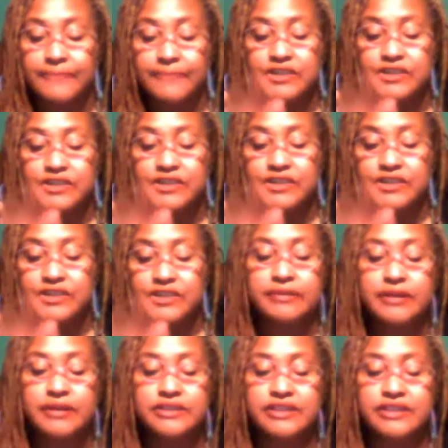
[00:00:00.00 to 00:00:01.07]
Just
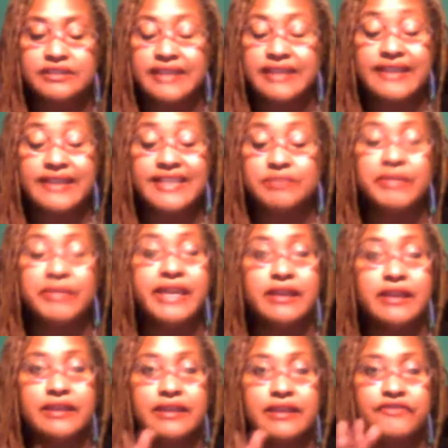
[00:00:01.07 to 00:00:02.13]
say that's
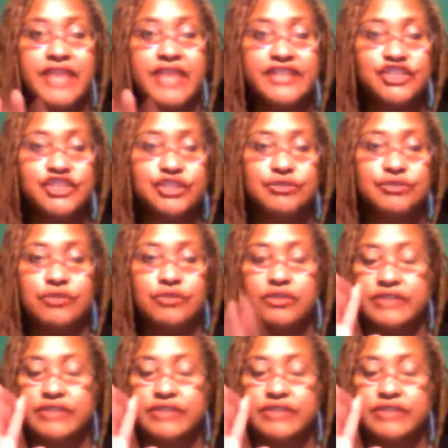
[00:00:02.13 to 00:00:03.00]
me if that's you.